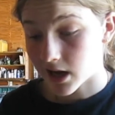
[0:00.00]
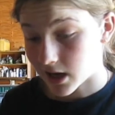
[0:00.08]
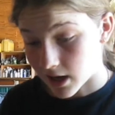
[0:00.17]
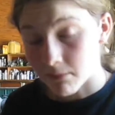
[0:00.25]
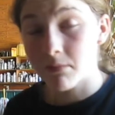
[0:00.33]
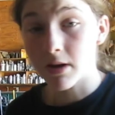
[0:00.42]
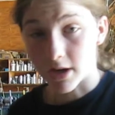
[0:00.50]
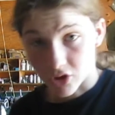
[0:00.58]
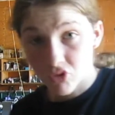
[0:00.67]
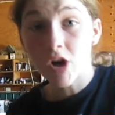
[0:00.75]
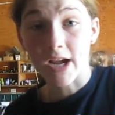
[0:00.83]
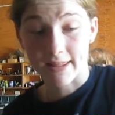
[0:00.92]
I'm gonna
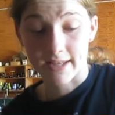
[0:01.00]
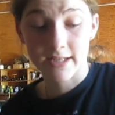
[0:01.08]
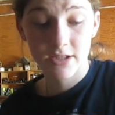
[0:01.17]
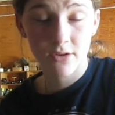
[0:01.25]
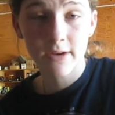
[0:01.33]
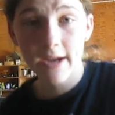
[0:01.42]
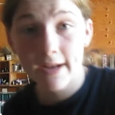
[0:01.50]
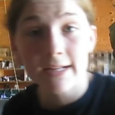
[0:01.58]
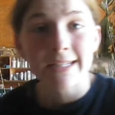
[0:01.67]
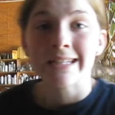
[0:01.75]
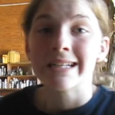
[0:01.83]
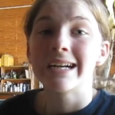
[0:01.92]
try this, okay?
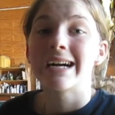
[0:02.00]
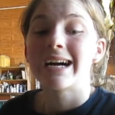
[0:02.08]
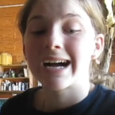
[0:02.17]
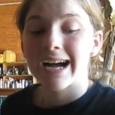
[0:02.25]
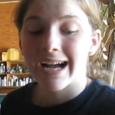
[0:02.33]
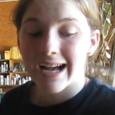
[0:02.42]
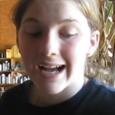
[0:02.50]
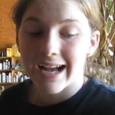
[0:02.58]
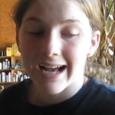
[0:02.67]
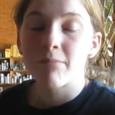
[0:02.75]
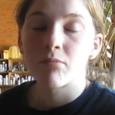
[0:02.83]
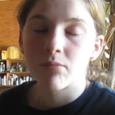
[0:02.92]

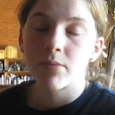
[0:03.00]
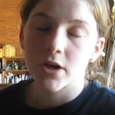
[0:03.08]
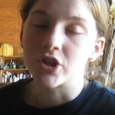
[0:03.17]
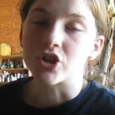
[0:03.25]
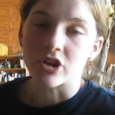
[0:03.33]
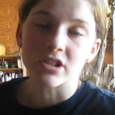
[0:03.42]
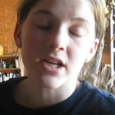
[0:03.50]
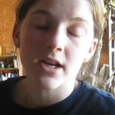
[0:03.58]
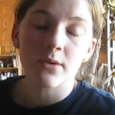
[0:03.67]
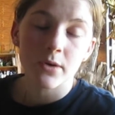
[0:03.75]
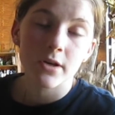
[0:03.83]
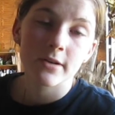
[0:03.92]
Pretty sure it's not
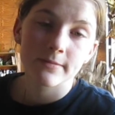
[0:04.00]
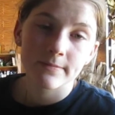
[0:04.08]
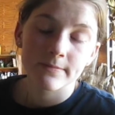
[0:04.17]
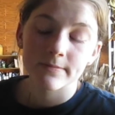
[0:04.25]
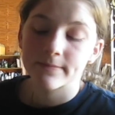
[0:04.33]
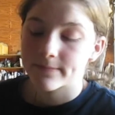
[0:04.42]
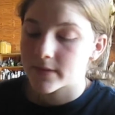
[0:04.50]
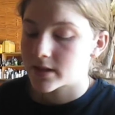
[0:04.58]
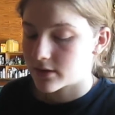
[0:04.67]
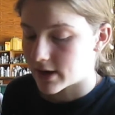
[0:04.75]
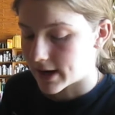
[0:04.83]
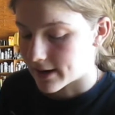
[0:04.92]
gonna work.
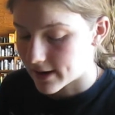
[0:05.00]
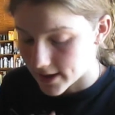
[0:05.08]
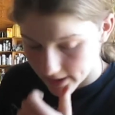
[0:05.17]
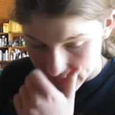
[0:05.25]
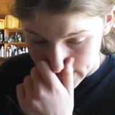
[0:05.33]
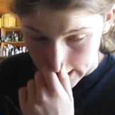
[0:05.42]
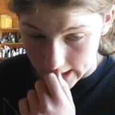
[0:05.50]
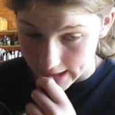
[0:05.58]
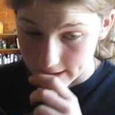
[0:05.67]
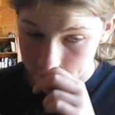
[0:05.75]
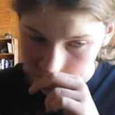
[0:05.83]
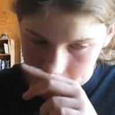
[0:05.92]
Okay, like
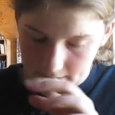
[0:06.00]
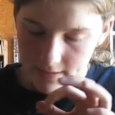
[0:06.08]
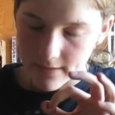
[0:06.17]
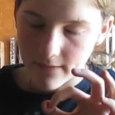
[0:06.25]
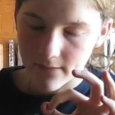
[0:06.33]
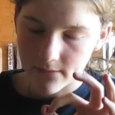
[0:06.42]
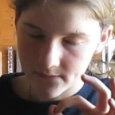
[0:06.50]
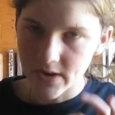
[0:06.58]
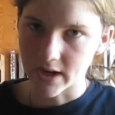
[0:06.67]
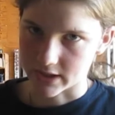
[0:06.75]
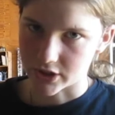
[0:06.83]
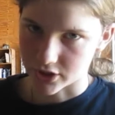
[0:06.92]

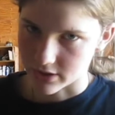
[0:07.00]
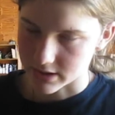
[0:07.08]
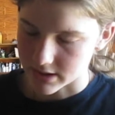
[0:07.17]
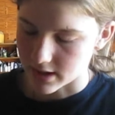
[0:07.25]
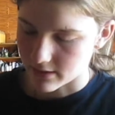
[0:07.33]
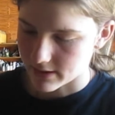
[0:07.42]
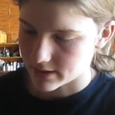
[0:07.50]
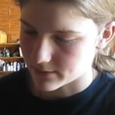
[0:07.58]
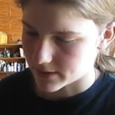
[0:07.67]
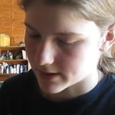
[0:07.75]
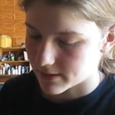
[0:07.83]
very sure it's not going to work,